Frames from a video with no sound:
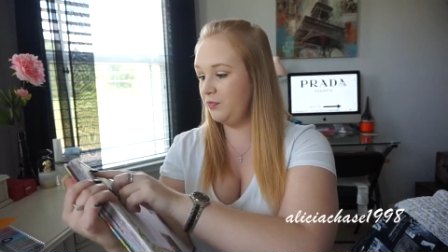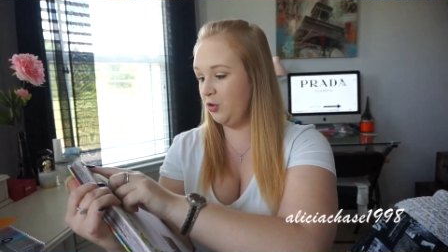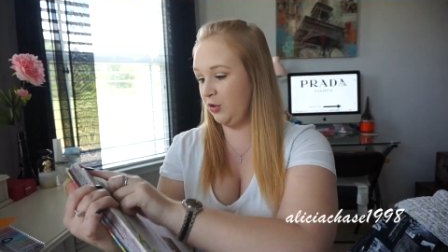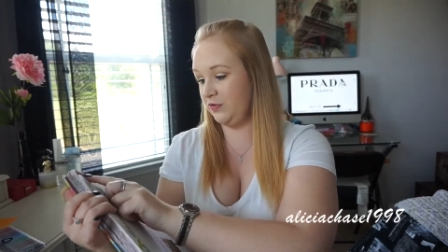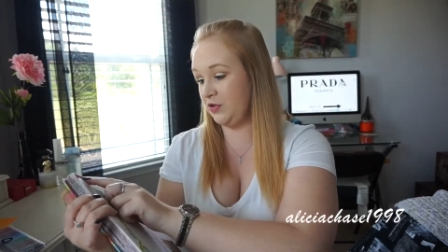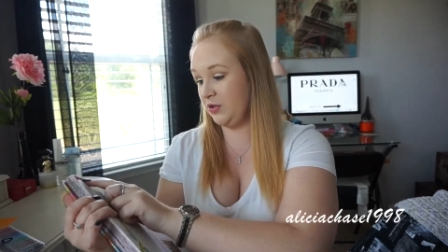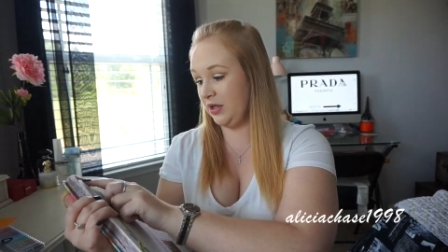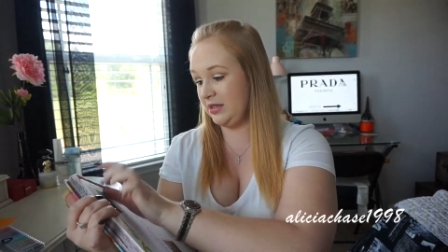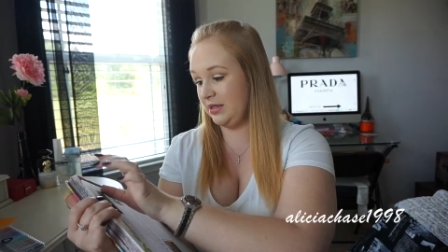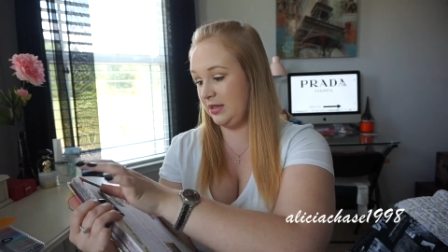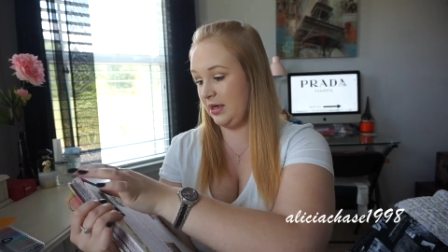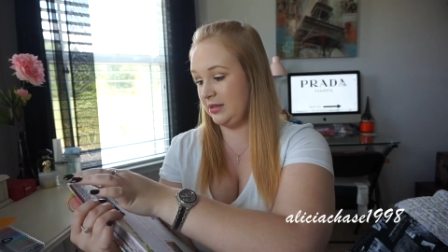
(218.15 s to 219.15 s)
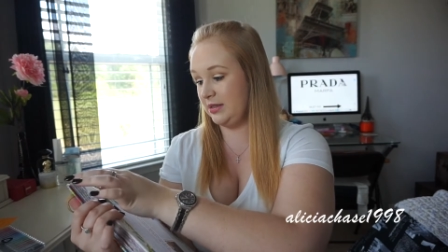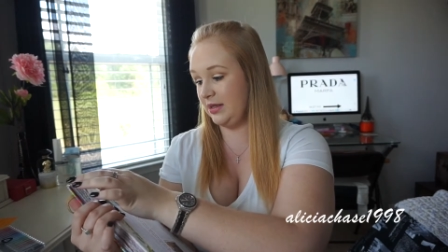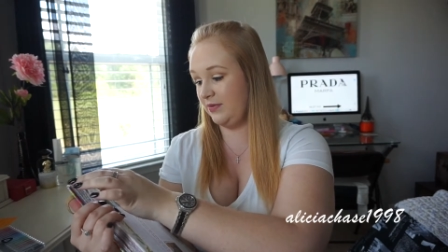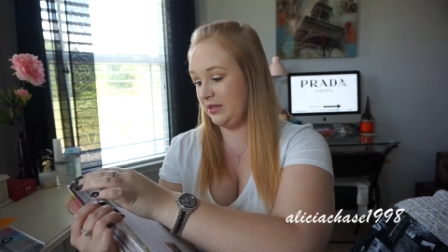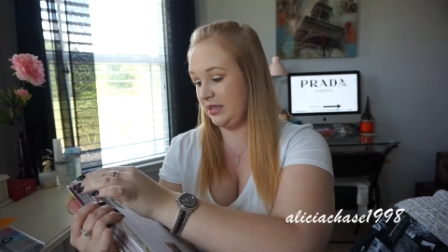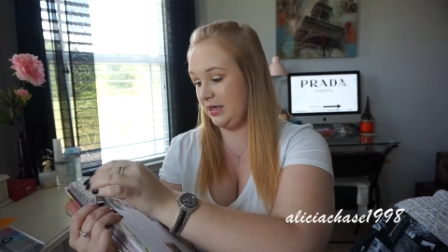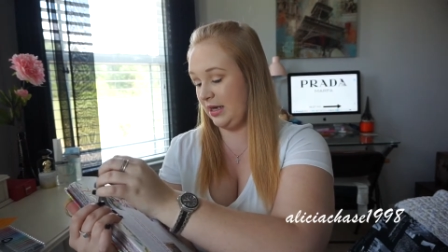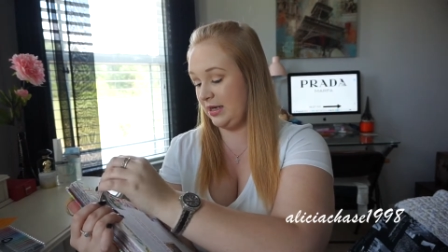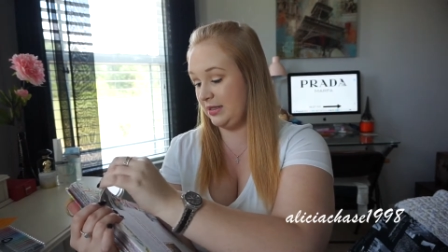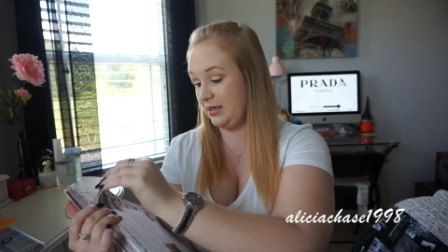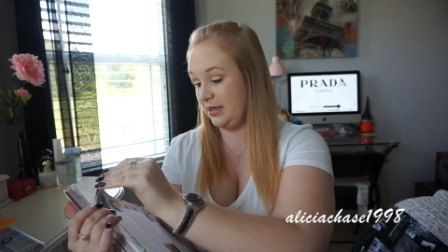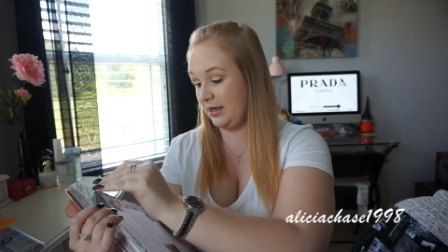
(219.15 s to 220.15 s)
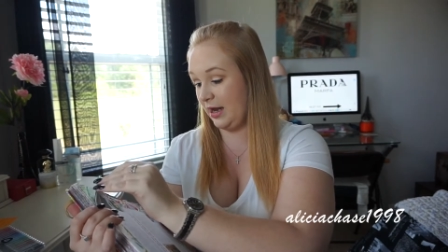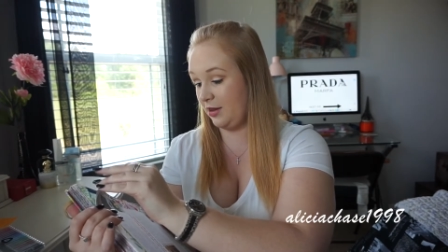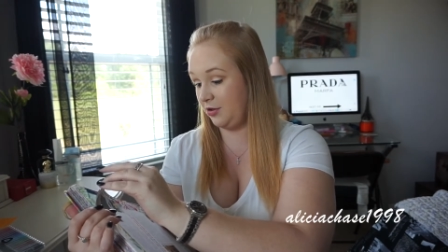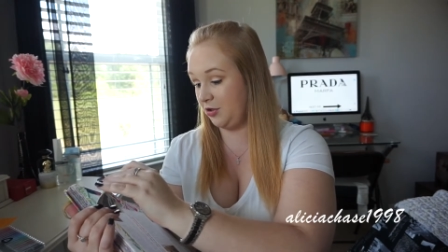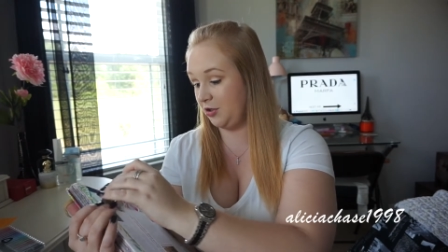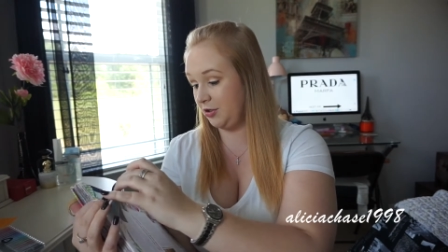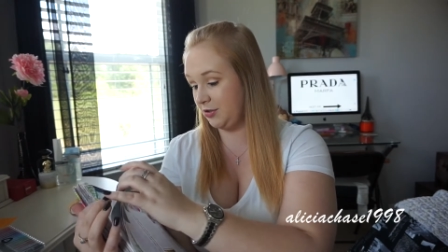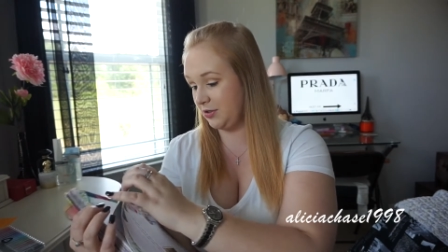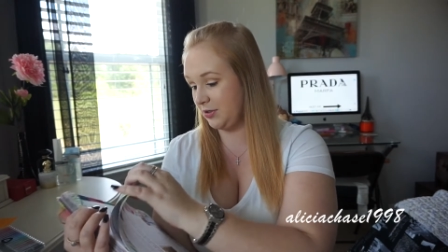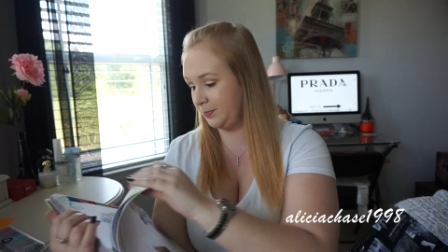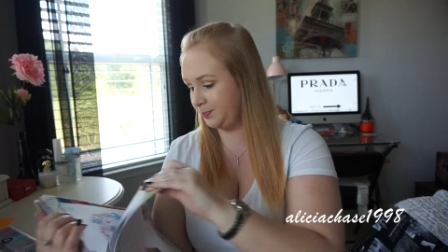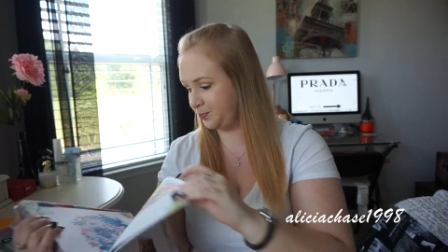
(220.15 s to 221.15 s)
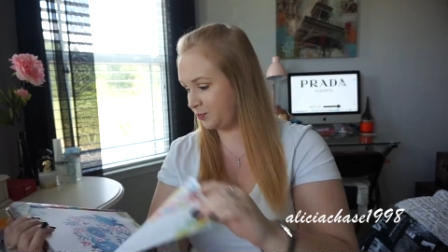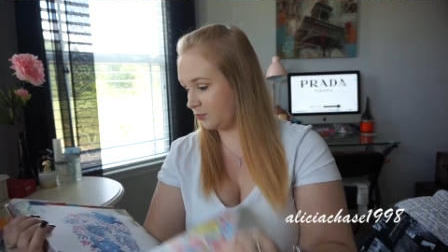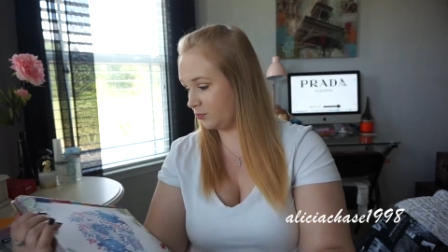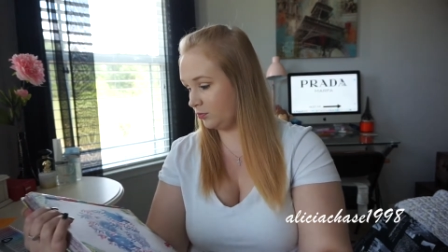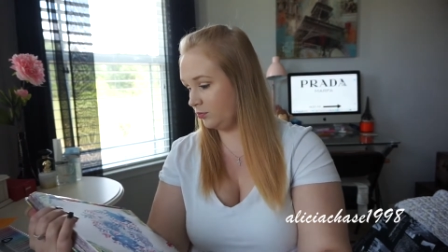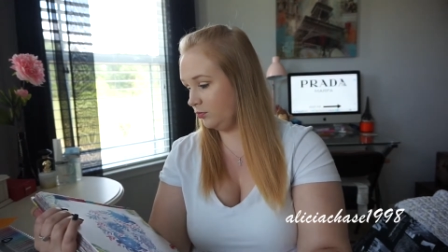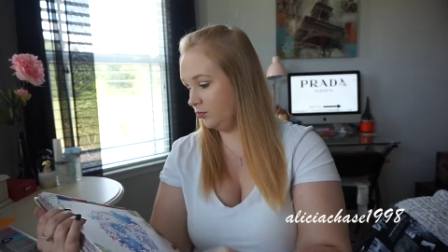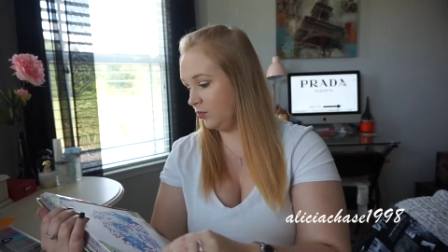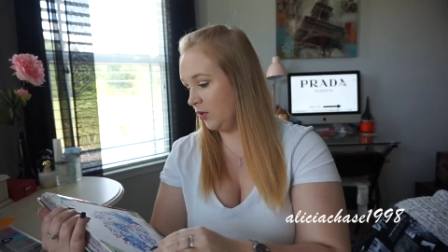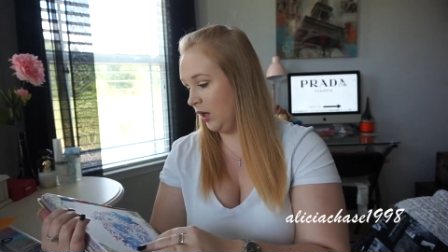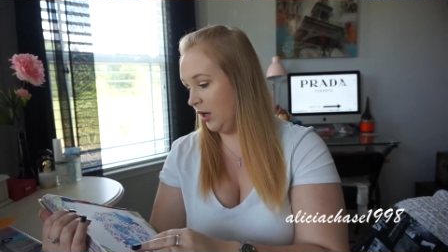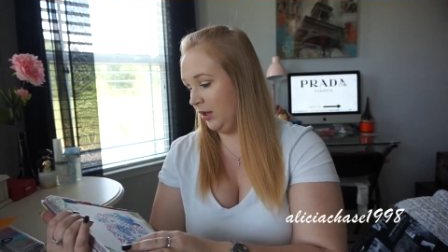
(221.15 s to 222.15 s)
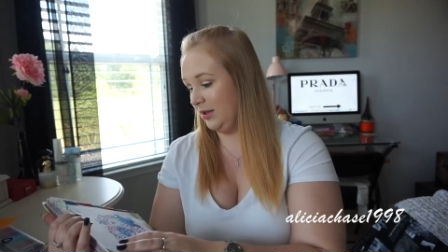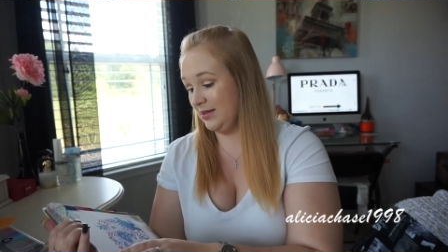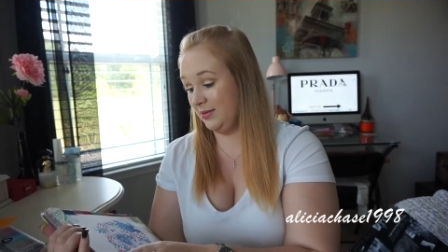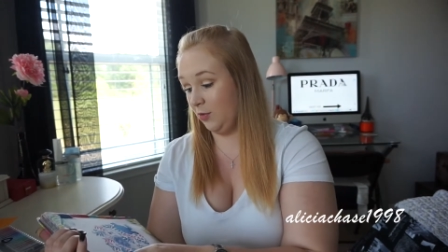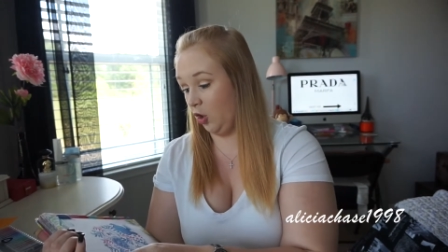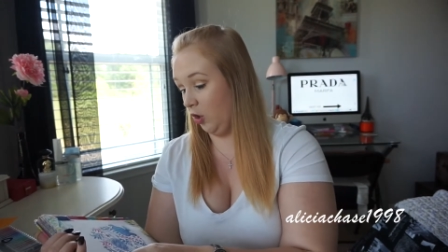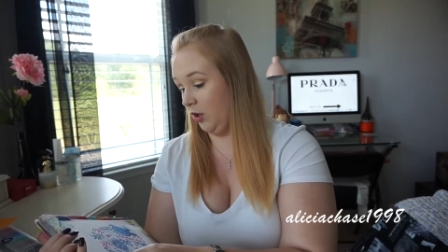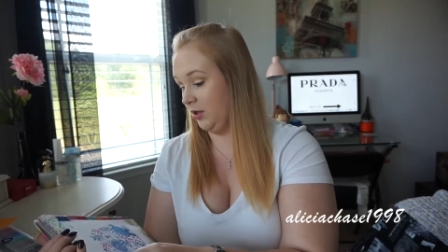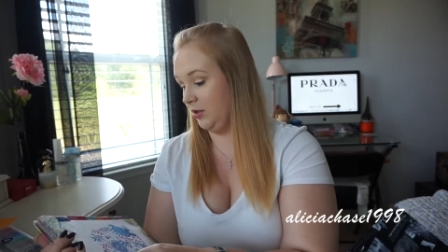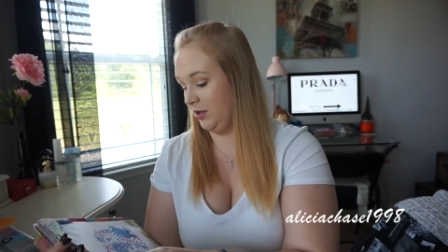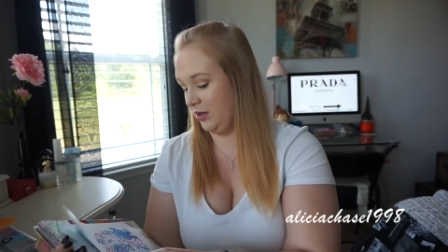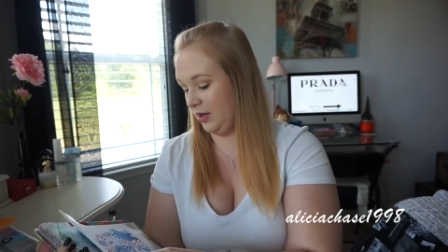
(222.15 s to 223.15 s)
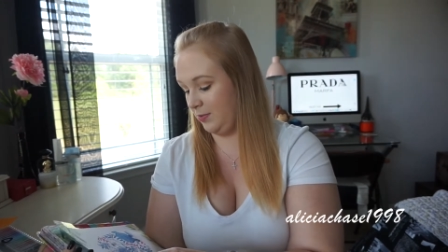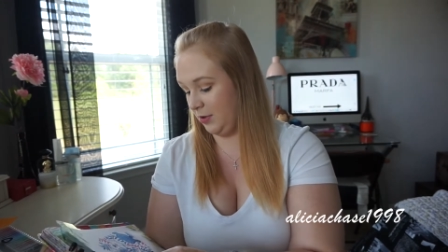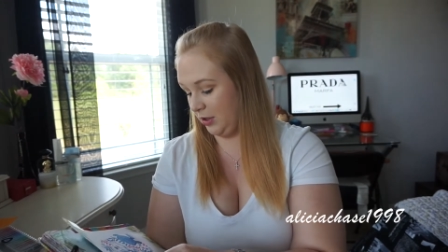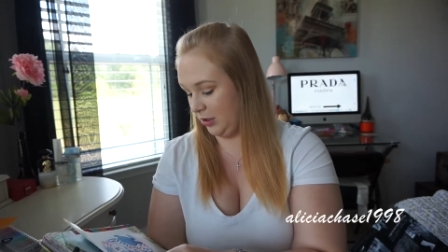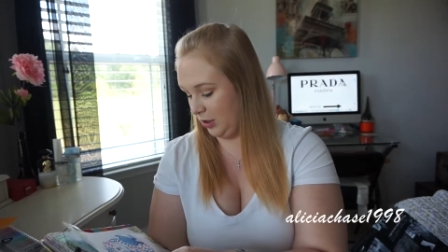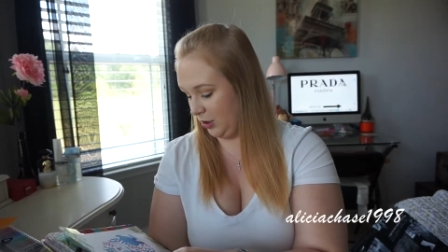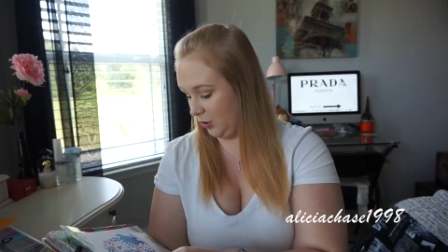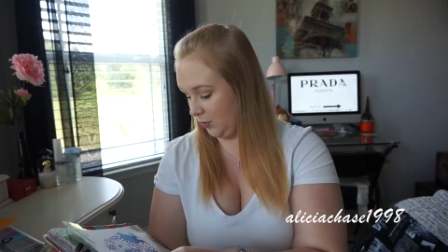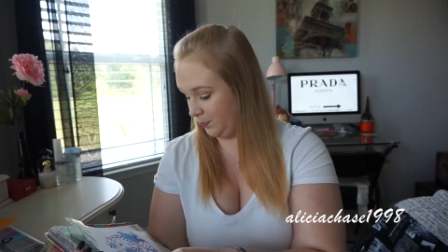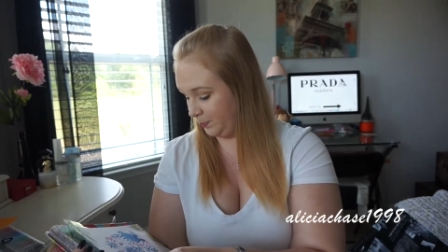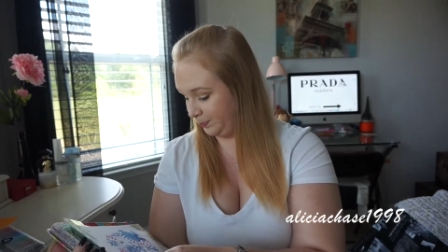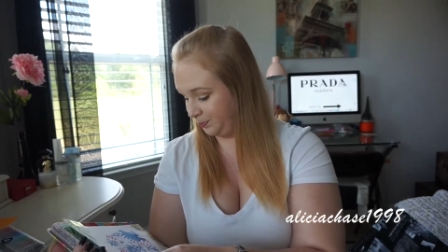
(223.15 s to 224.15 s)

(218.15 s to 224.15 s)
You have 2017-18 calendars, some art that they put in here,